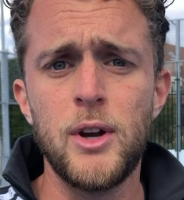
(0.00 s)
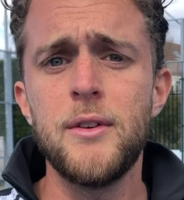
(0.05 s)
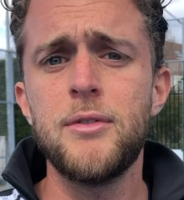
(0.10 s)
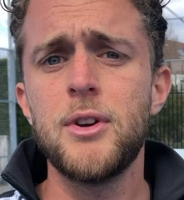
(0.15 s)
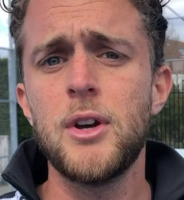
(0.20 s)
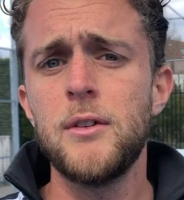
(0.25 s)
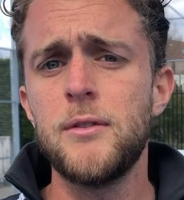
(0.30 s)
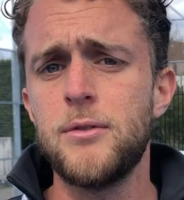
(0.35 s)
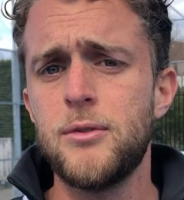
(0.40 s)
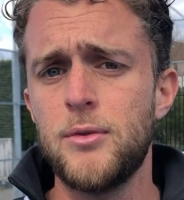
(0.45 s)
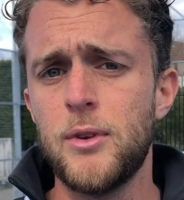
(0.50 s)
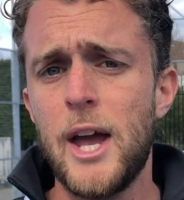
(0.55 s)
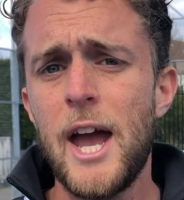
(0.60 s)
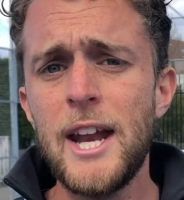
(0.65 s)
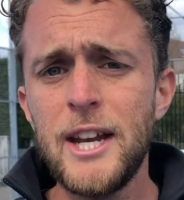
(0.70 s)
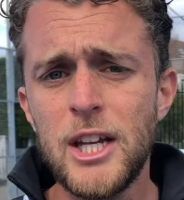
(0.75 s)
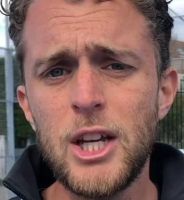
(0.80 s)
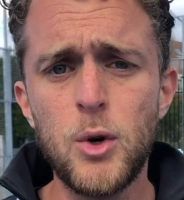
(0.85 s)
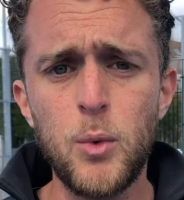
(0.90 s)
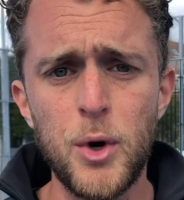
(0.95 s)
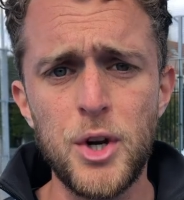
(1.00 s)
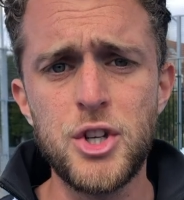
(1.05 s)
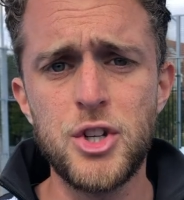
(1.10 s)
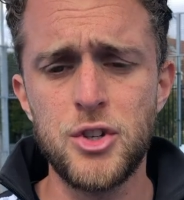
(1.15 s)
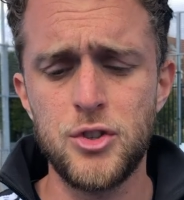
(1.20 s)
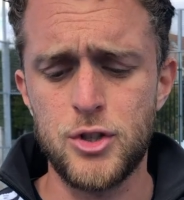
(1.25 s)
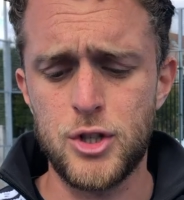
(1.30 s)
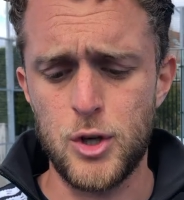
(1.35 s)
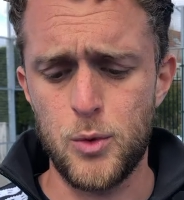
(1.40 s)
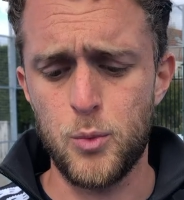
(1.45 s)
If you have any
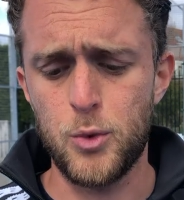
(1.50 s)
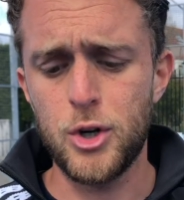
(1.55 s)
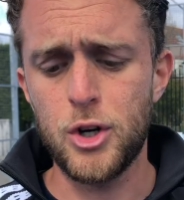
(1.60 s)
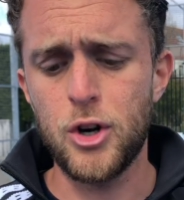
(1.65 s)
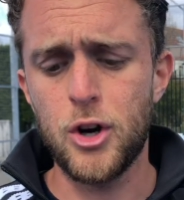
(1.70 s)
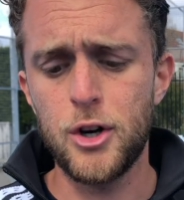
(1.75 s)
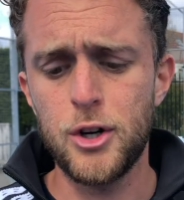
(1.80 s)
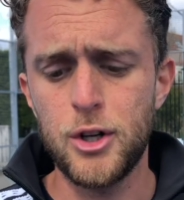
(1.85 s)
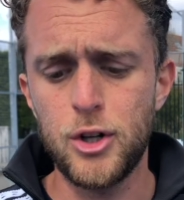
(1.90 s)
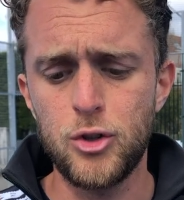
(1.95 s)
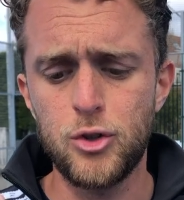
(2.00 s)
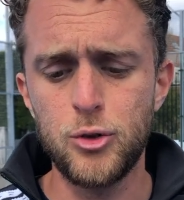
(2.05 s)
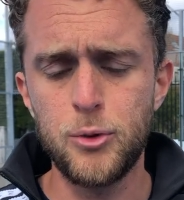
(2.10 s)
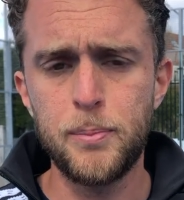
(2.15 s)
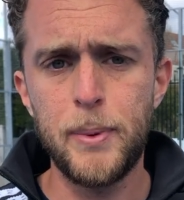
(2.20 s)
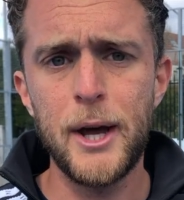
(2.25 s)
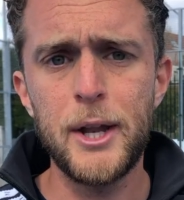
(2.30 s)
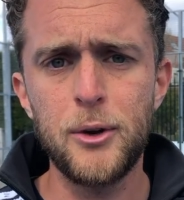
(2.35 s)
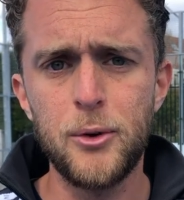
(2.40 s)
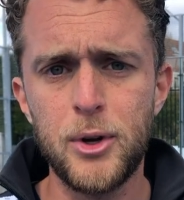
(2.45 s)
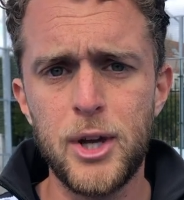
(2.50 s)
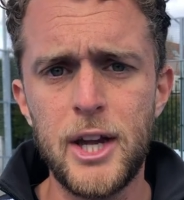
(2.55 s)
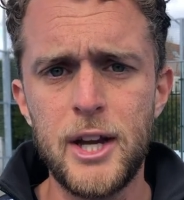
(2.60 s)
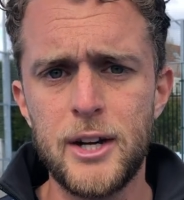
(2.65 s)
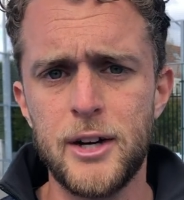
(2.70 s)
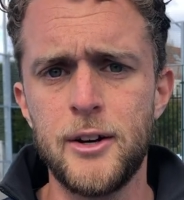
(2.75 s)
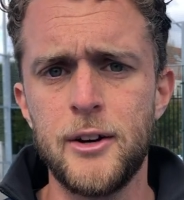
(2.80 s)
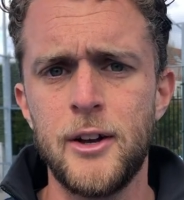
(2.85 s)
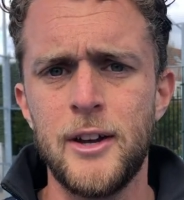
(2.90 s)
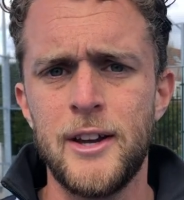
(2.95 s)
questions regarding to paddle
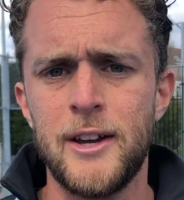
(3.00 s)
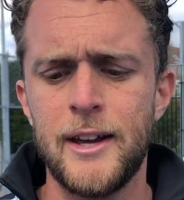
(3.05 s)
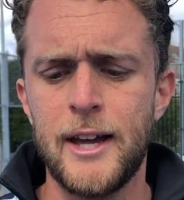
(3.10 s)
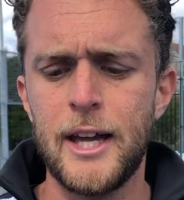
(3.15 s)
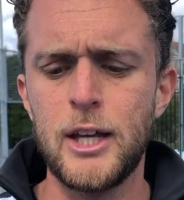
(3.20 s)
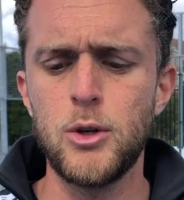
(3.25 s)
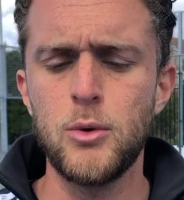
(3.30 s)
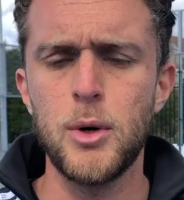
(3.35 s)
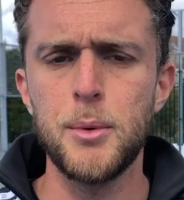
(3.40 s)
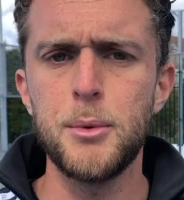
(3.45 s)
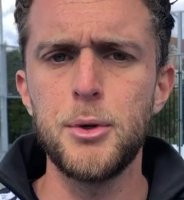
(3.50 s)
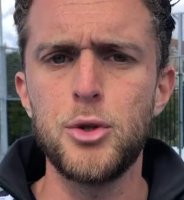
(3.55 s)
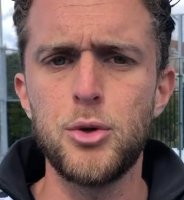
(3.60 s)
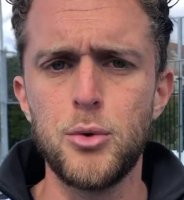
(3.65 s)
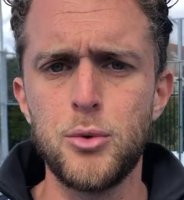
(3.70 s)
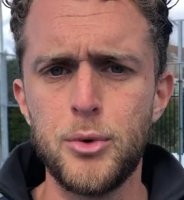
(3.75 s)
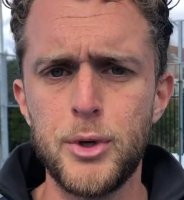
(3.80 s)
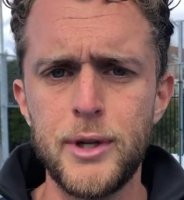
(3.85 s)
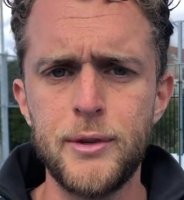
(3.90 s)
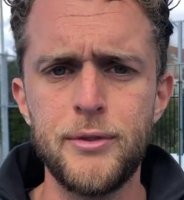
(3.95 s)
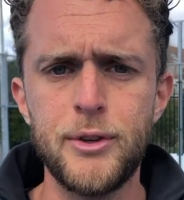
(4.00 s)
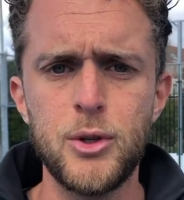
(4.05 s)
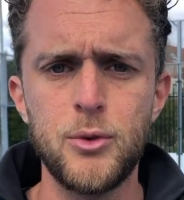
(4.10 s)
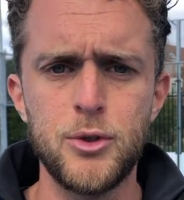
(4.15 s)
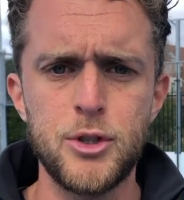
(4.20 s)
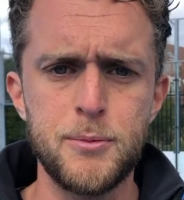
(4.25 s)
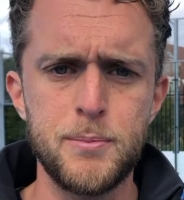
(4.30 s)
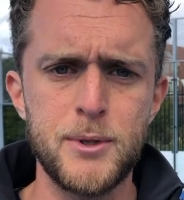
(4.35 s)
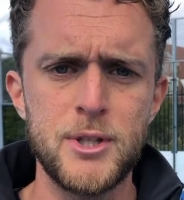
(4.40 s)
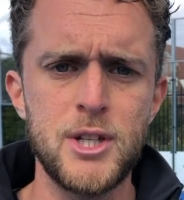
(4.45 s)
gear and you want me to
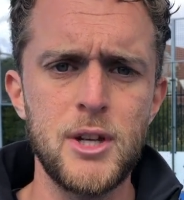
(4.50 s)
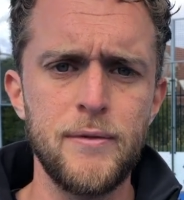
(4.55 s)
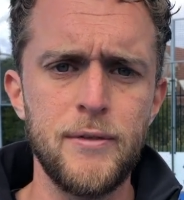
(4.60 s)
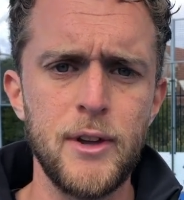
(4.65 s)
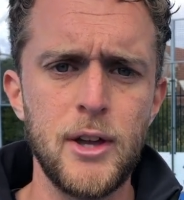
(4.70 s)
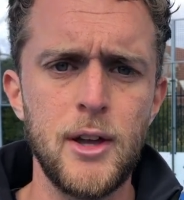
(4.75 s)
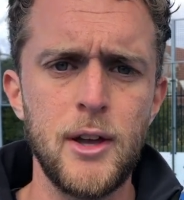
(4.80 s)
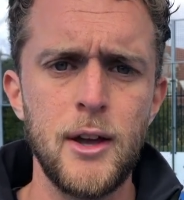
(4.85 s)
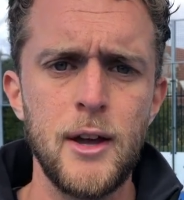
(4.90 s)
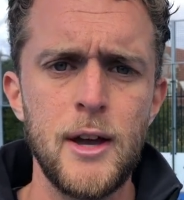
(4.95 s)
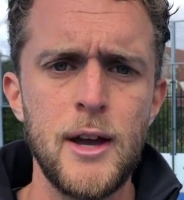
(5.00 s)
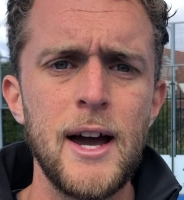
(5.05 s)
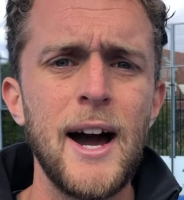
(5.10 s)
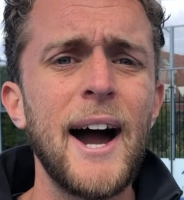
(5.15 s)
review a specific